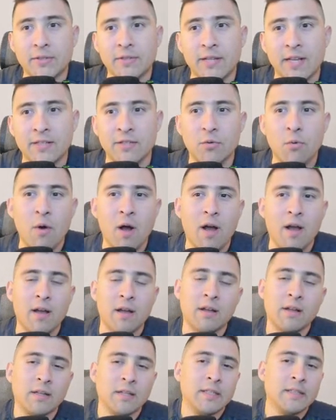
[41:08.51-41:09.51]
That's why
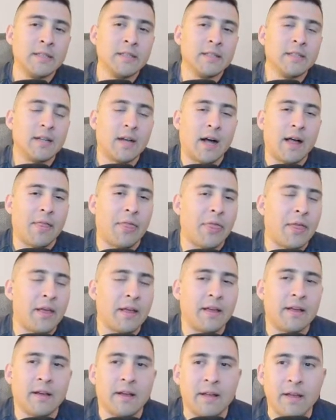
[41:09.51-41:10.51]
I
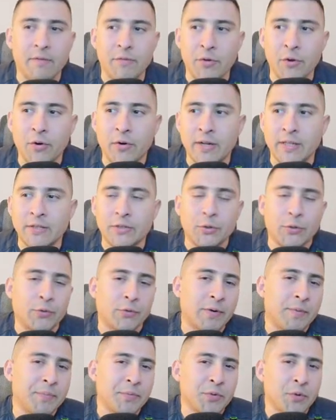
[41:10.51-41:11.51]
think uh, if you're into
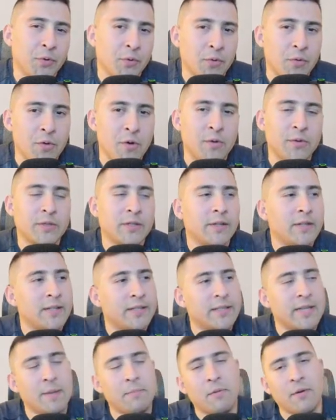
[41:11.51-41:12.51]
crypto, those are the
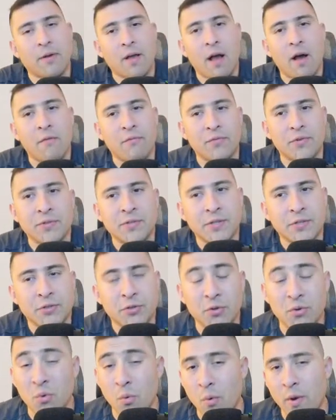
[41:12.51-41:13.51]
type of conferences
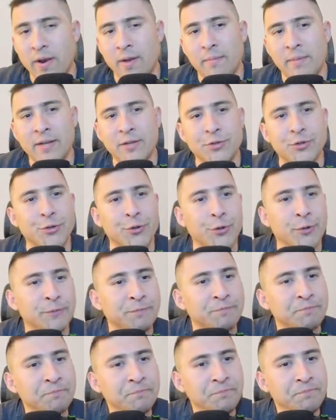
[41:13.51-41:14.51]
you don't want to miss, you know,
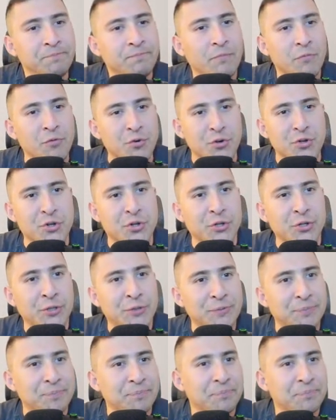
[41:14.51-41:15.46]
for sure.